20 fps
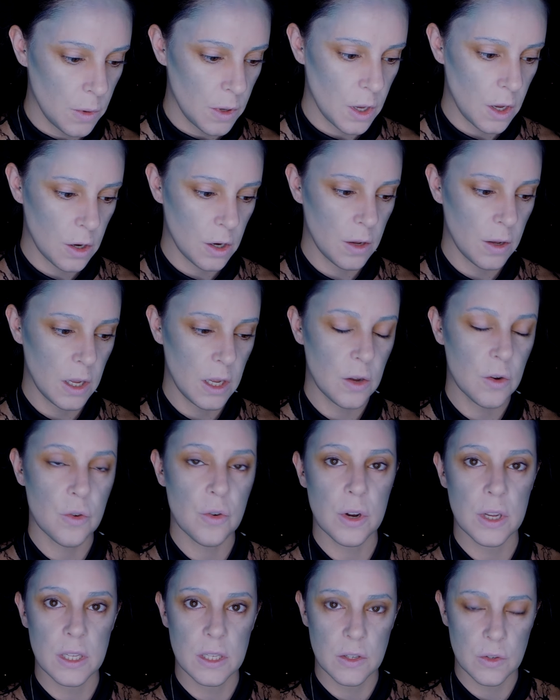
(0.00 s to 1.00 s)
Gonna
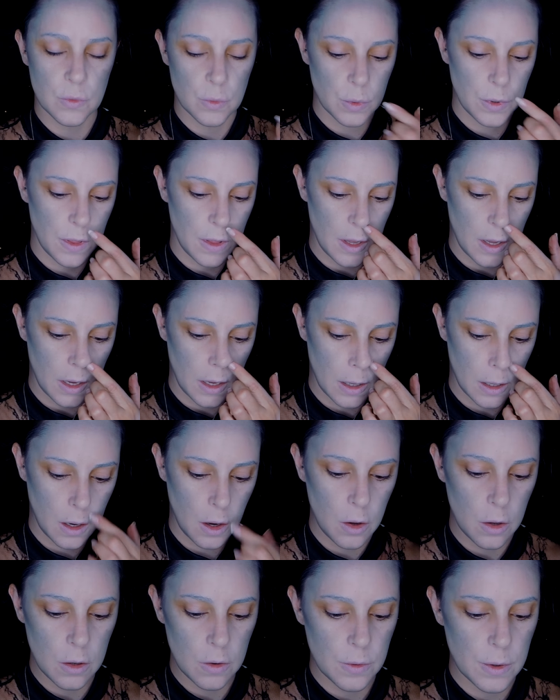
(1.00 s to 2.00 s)
increase with the
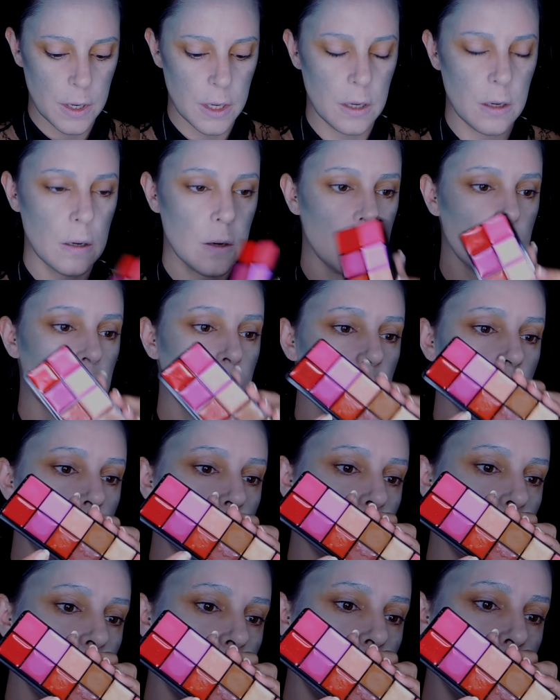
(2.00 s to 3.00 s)
coloring.
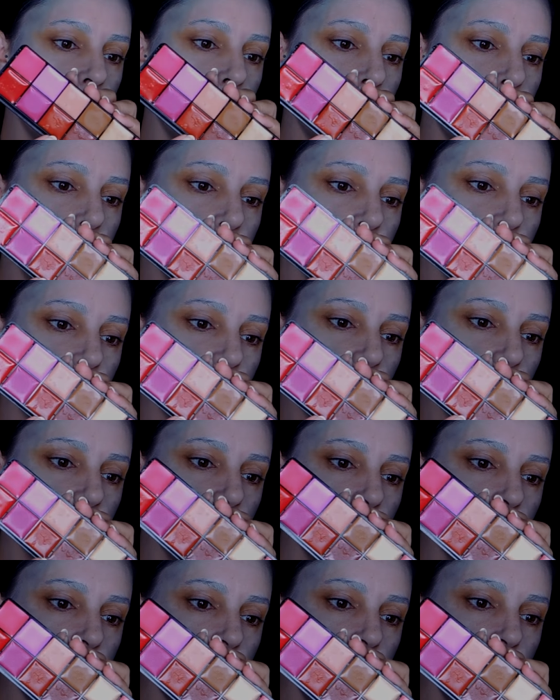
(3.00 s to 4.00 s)
Start with this
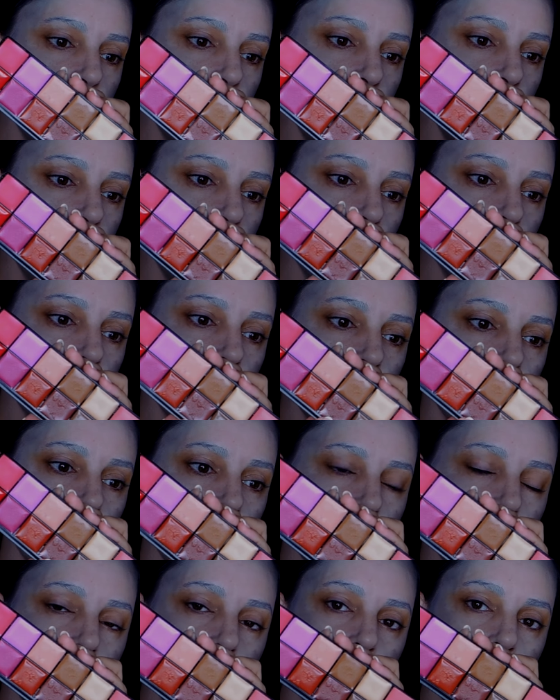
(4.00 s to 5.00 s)
one right here.
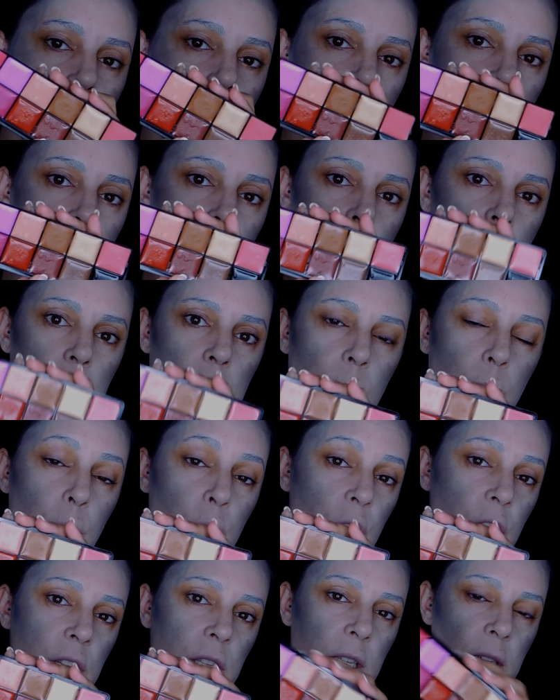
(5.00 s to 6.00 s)
It's a
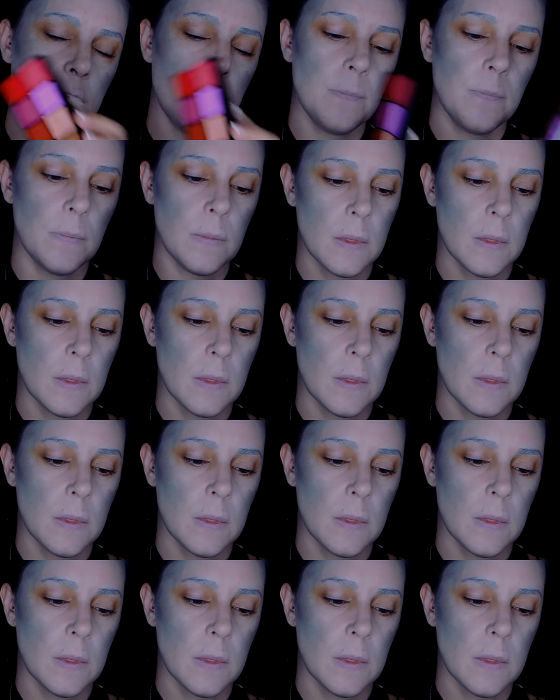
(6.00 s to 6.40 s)
burgundy.